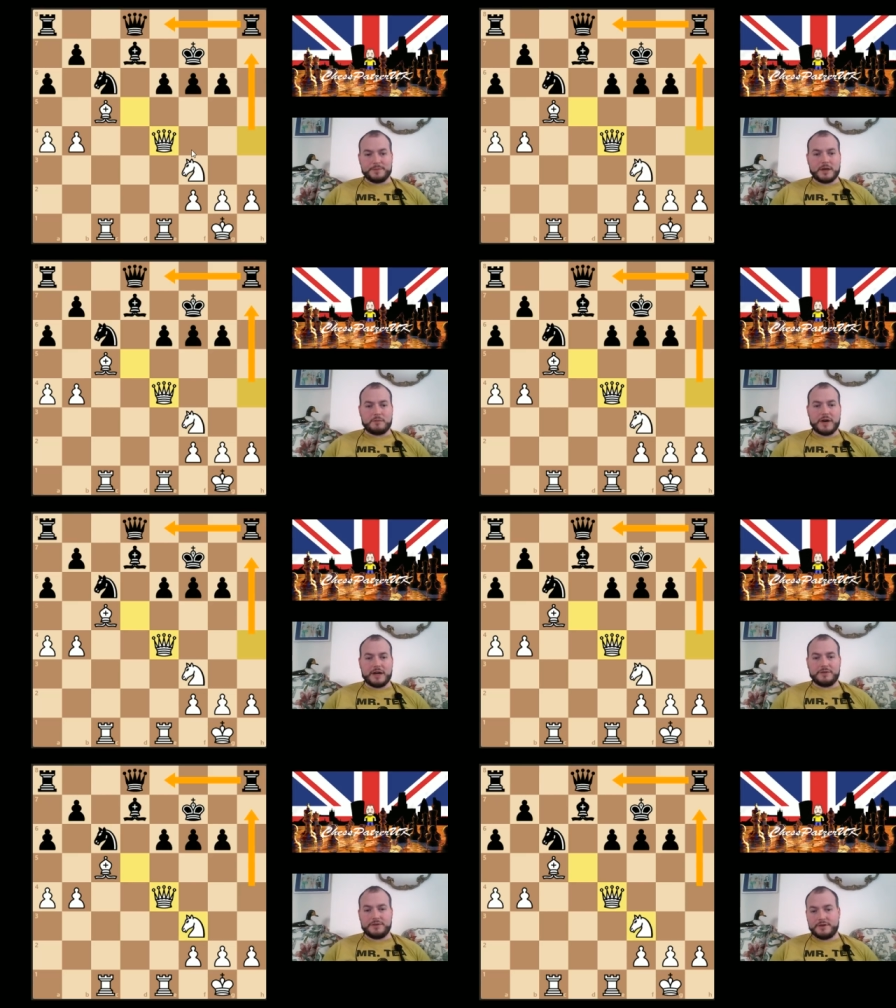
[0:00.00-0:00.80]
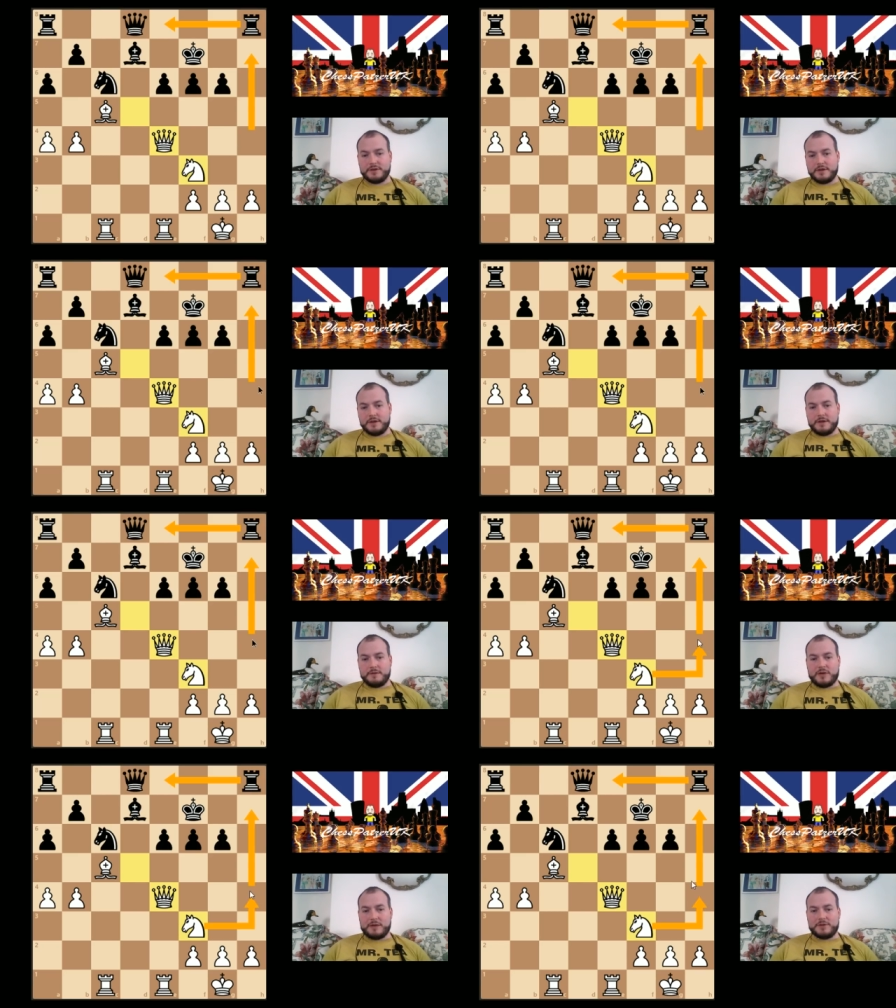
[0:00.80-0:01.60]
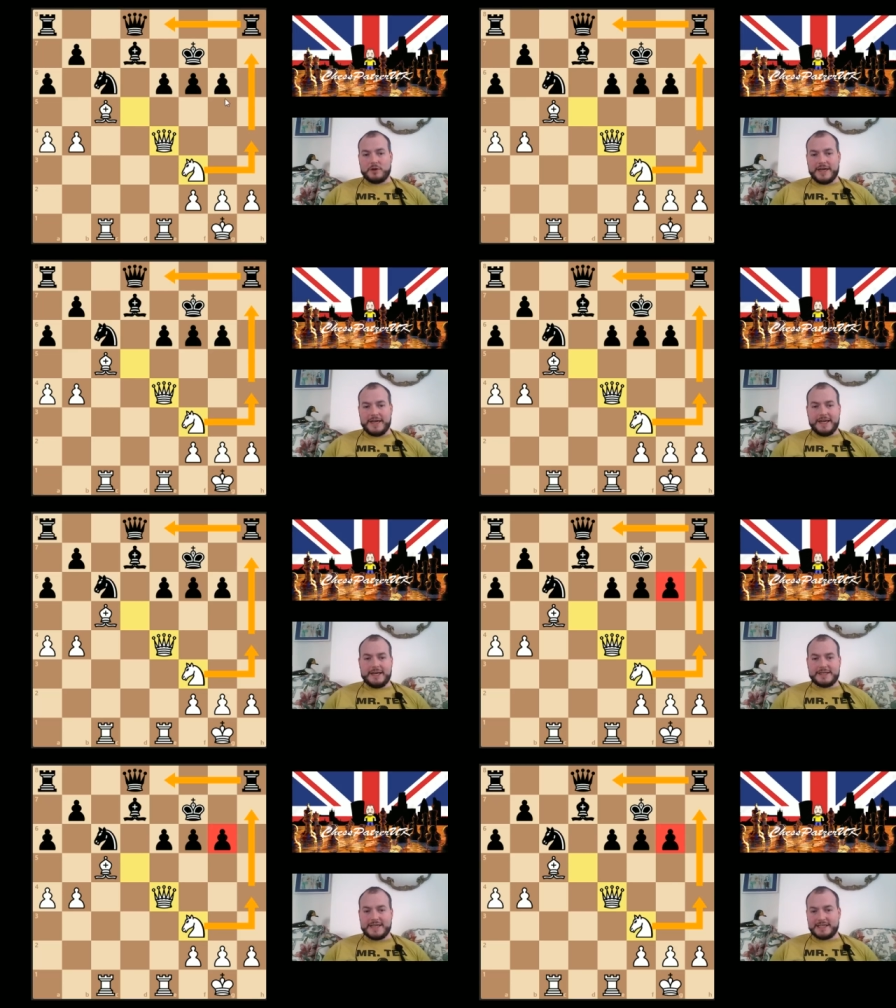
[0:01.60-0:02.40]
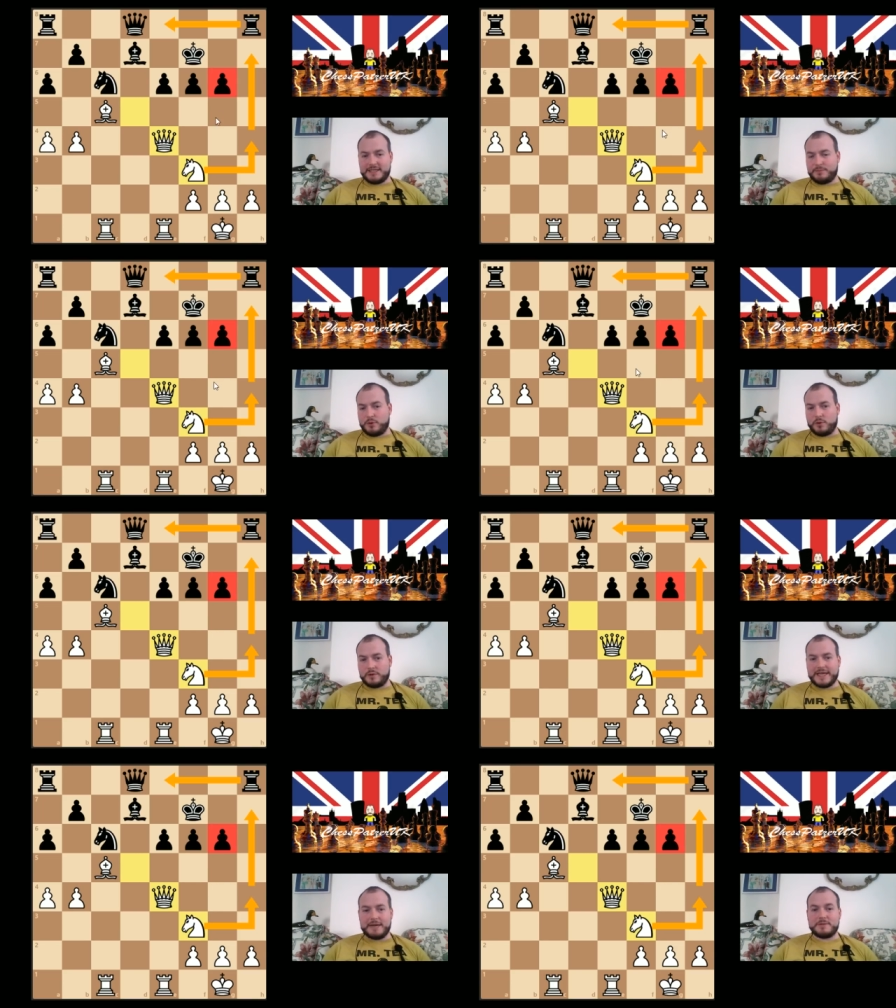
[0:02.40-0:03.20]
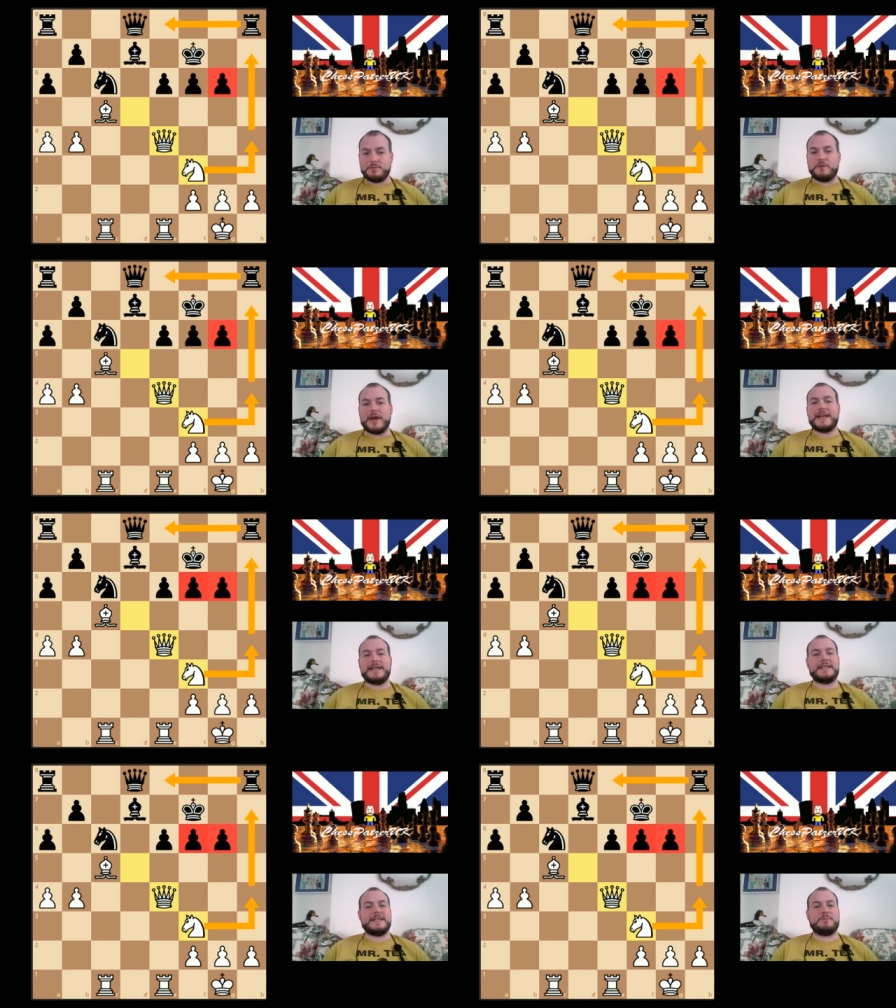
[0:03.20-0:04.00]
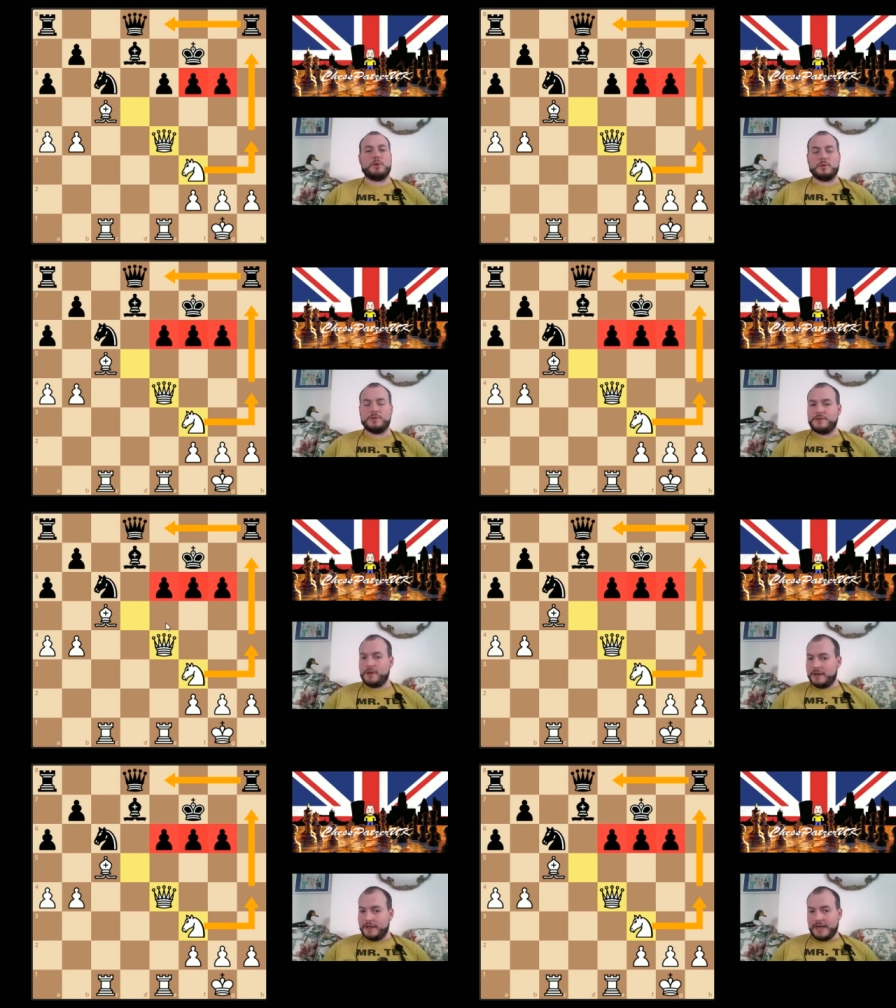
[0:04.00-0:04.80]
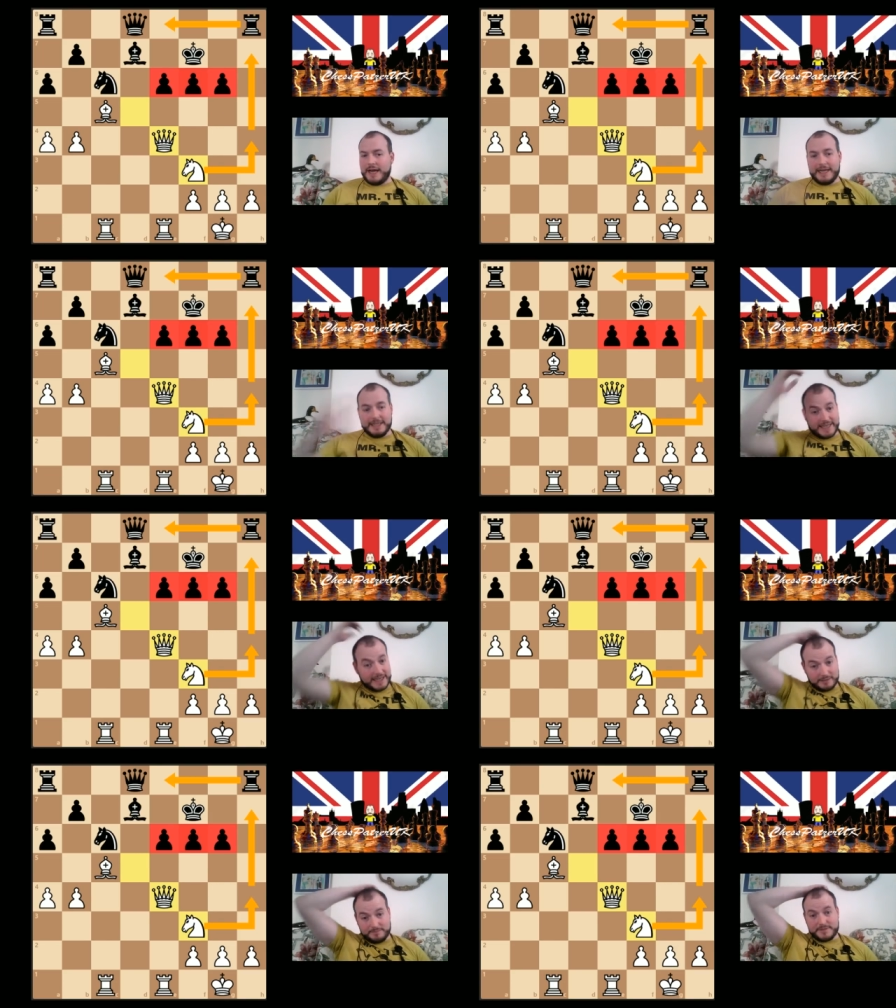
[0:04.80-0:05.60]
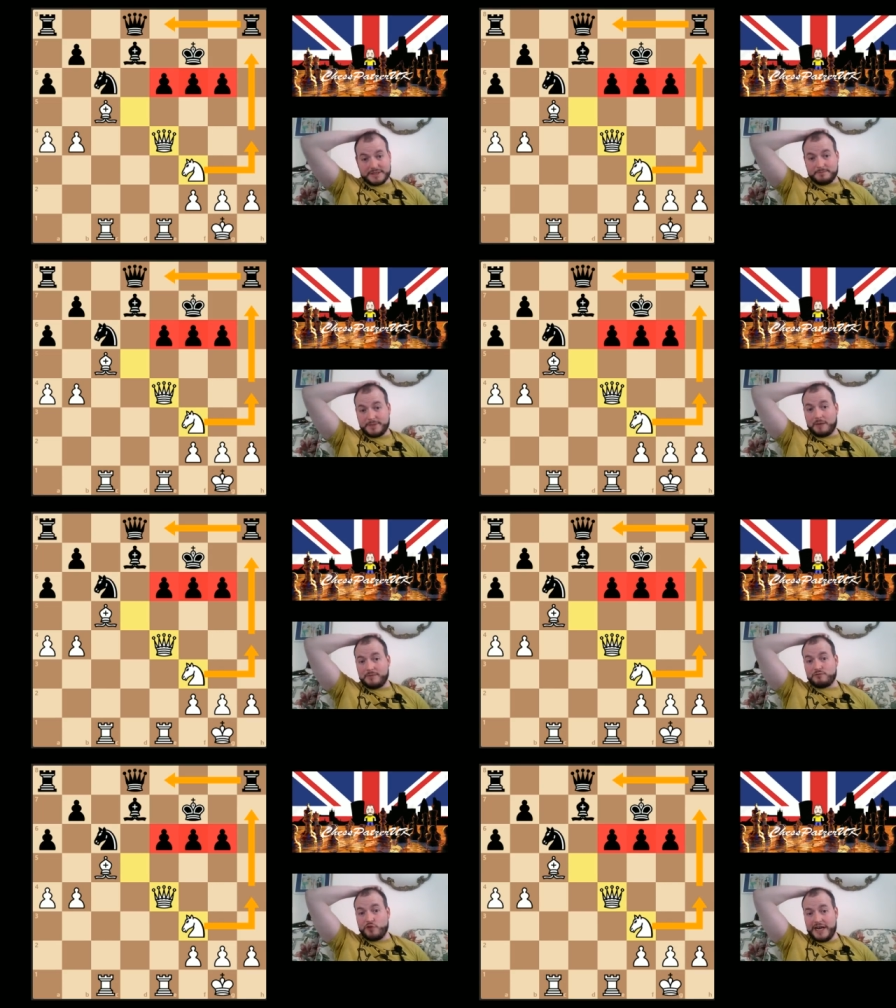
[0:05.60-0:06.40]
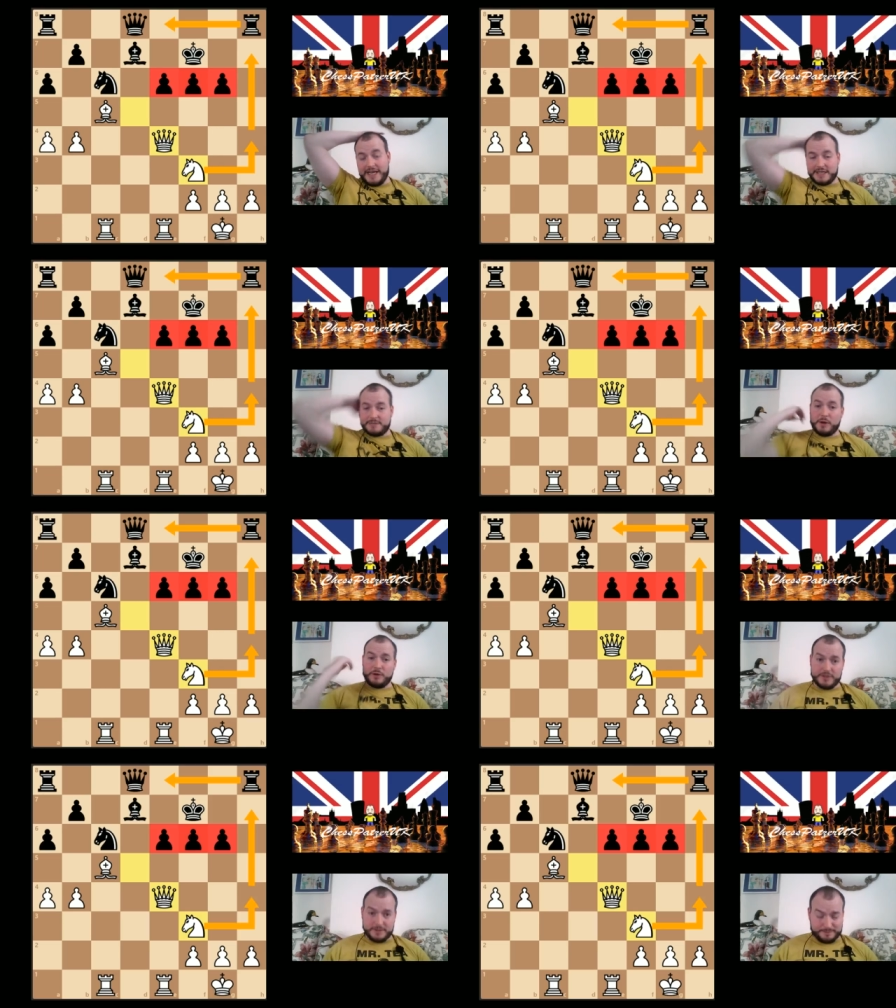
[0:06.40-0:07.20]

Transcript: Come round, perhaps knight in, attack this pawn, get him to move any of these pawns, and his king becomes really exposed.